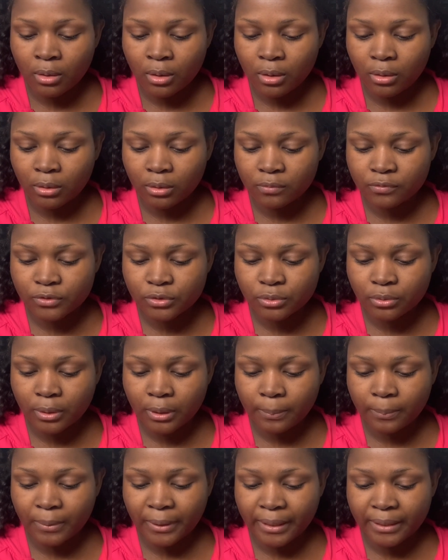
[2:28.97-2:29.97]
I love to
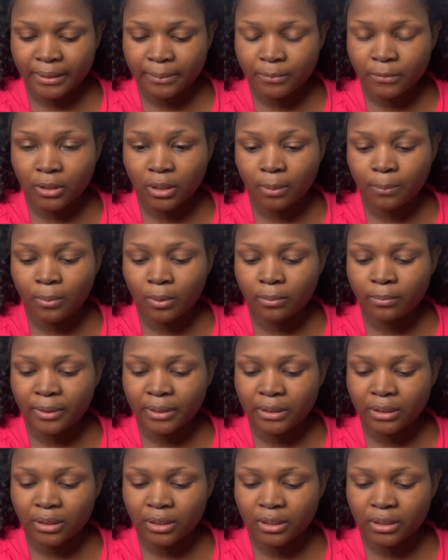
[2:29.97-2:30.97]
apply lip gloss on my
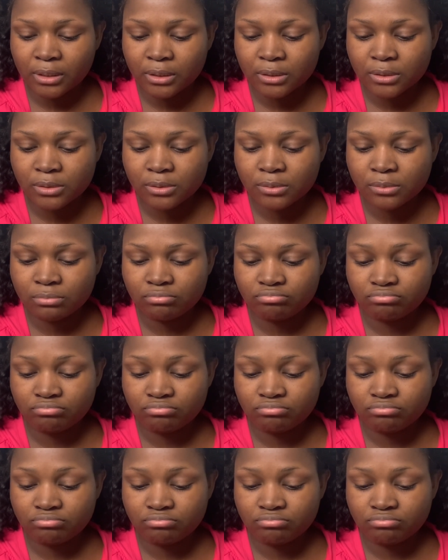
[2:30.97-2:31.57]
lips.